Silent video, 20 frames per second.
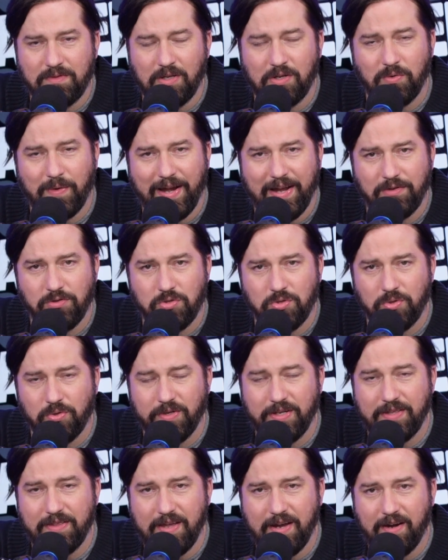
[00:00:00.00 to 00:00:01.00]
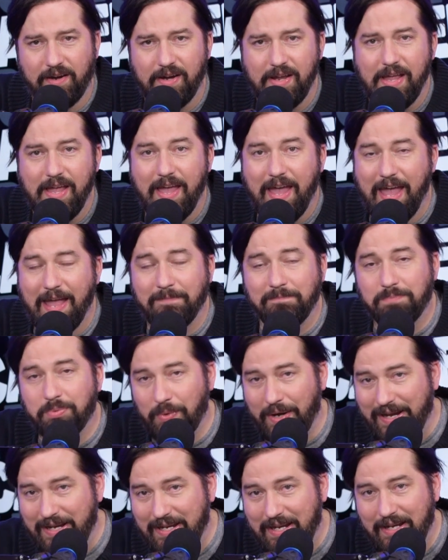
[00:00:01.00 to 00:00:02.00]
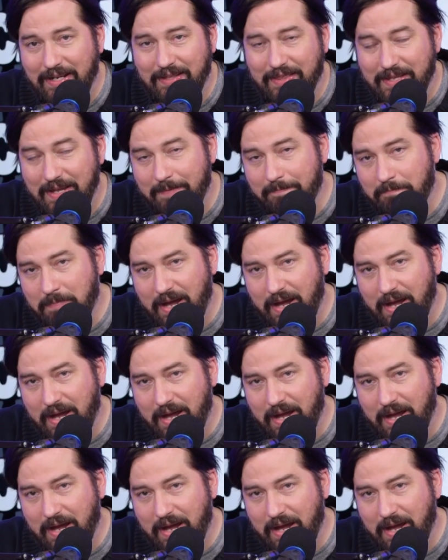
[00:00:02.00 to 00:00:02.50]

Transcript: grand jury there, and breaking them,